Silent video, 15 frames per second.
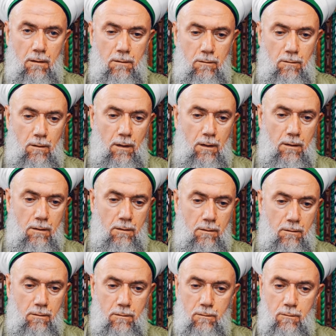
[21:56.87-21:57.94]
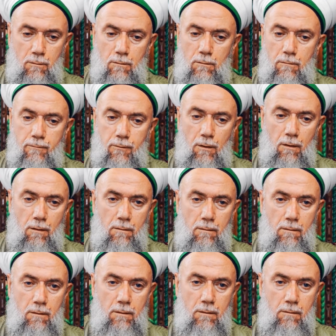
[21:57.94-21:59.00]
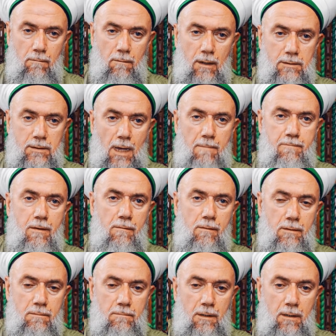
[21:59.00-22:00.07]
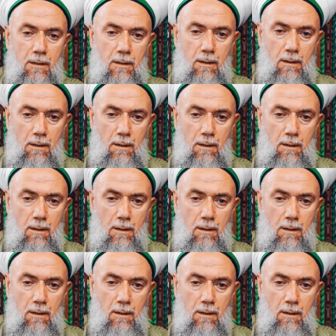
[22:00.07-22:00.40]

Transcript: You follow. You was happy with me.